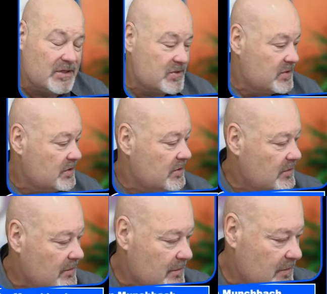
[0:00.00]
is
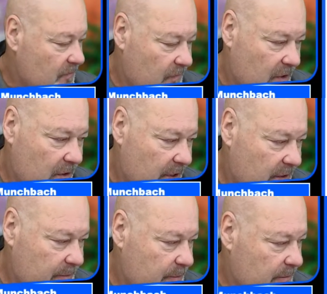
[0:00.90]

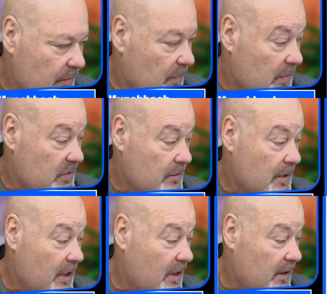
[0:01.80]
very
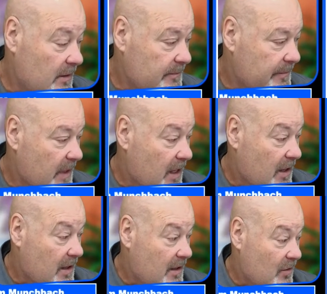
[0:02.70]
uh,
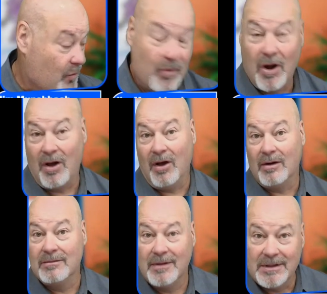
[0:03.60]

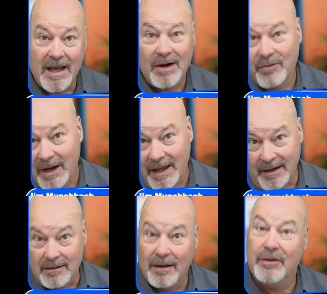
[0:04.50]
wrong, not
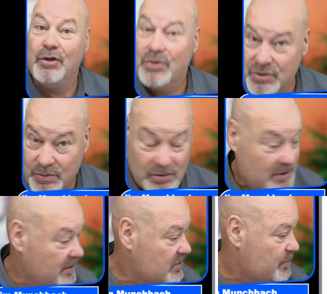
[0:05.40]
right, unusual
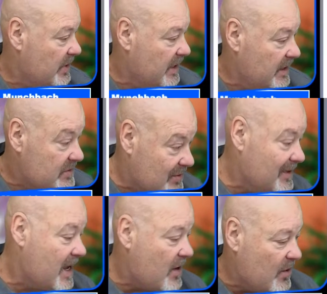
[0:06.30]
in this plan. So
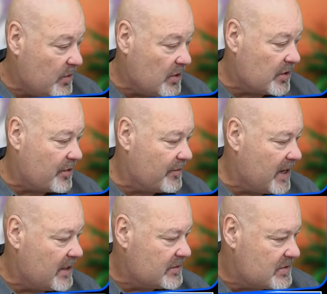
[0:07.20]
now I would look
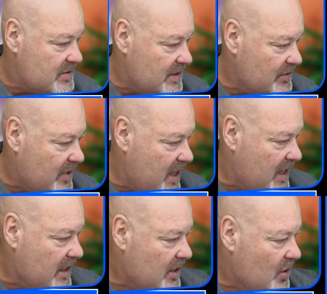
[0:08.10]
around to see,
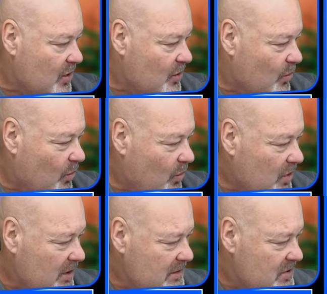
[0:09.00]
okay,
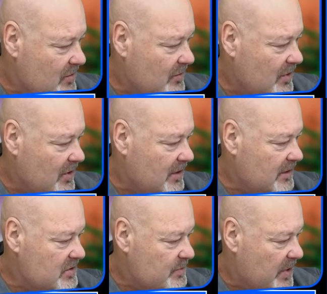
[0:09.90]
what's going on in
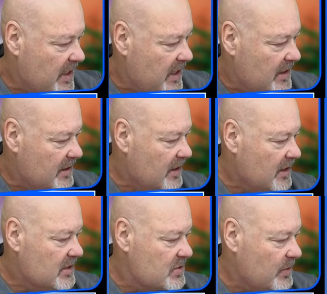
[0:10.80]
this plan?
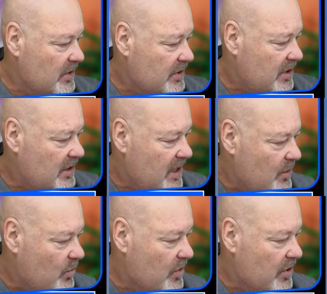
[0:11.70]
So we looked at
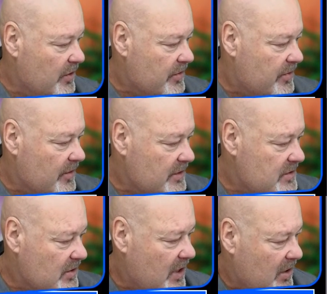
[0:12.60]
net worth.
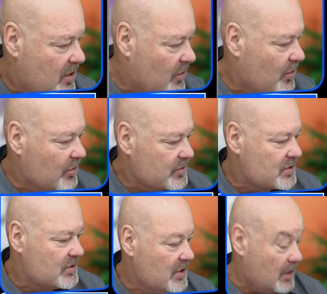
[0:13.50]
Let's look at
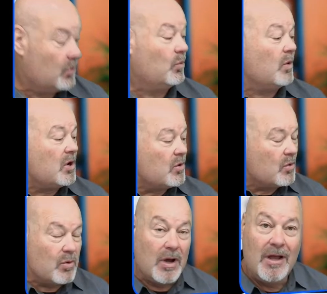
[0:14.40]
goals.
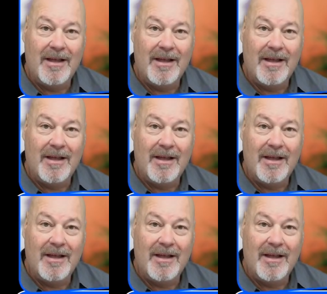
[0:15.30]
Whoa,